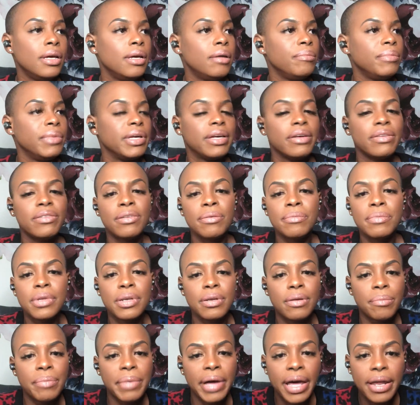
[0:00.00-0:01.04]
because something
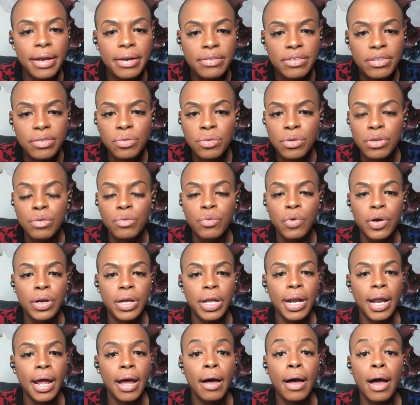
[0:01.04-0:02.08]
about it just wasn't
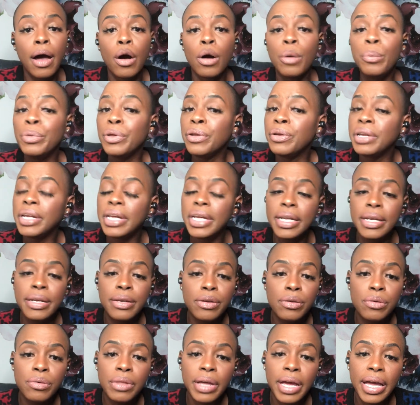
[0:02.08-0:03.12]
working out. I hope you didn't
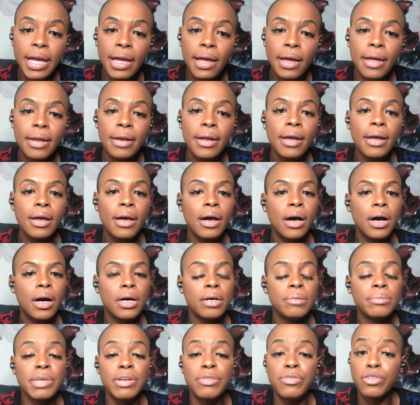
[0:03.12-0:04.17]
do that.
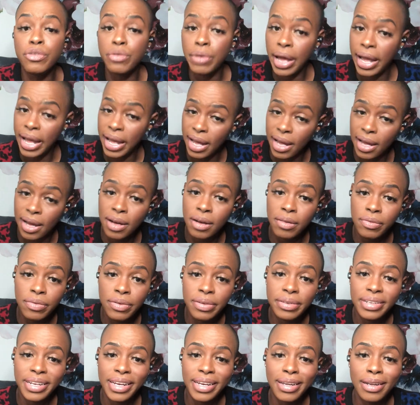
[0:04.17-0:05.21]
If you have
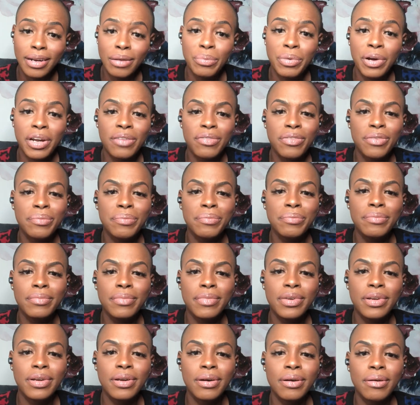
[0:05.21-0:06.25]
taken a break from
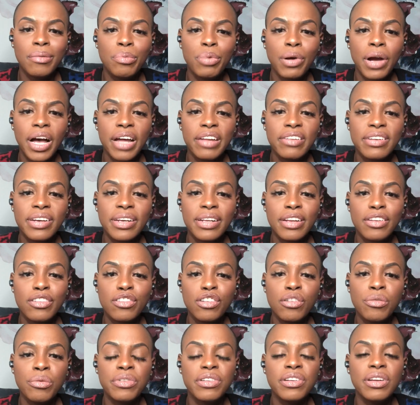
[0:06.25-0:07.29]
your project that
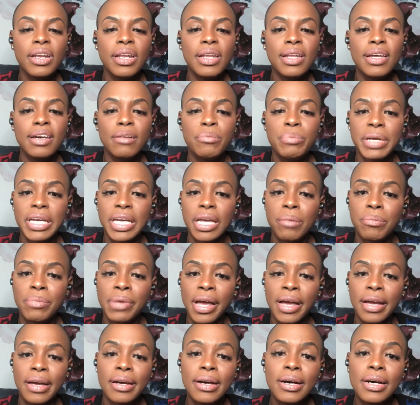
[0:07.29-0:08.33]
you originally loved, pick it
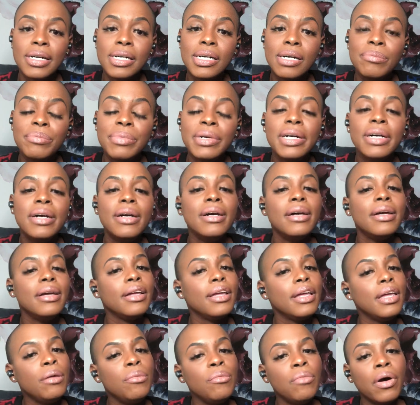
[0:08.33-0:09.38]
back up.
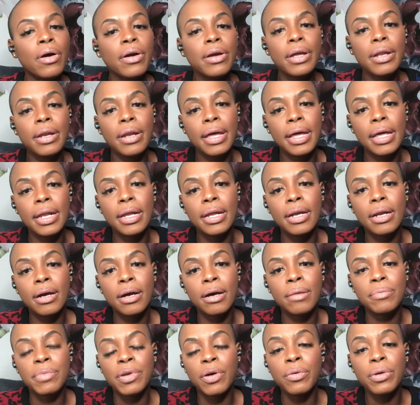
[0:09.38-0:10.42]
Keep working at it.
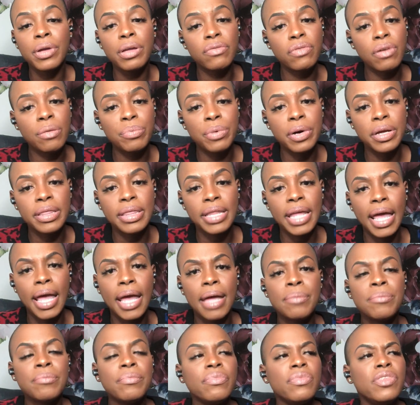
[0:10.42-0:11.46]
Don't give up on that.
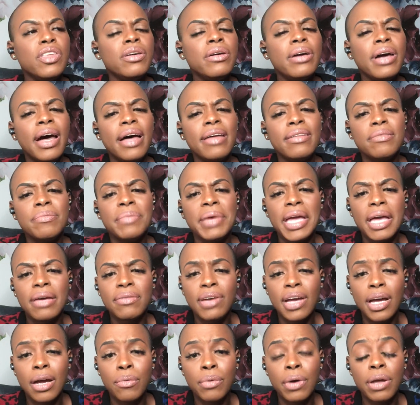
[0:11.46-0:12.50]
You guys may have
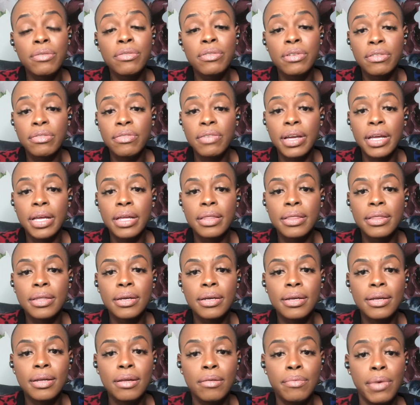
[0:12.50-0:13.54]
had wavering faith.
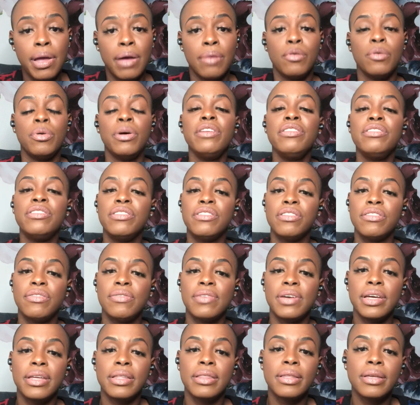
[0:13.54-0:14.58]
You may have questioned your
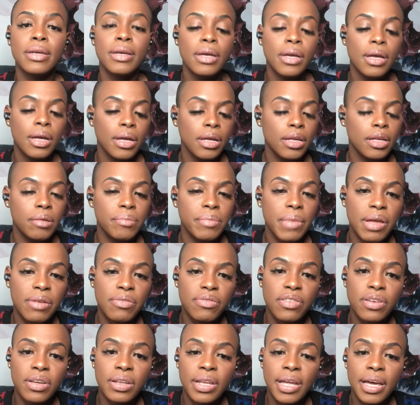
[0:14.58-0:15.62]
faith. You may
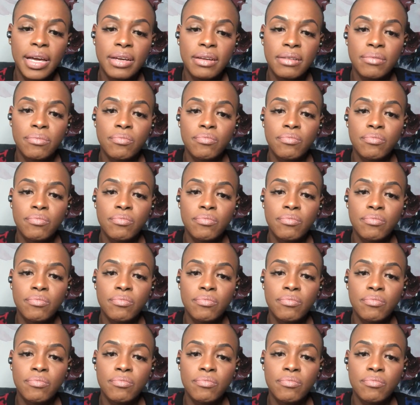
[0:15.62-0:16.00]
feel like,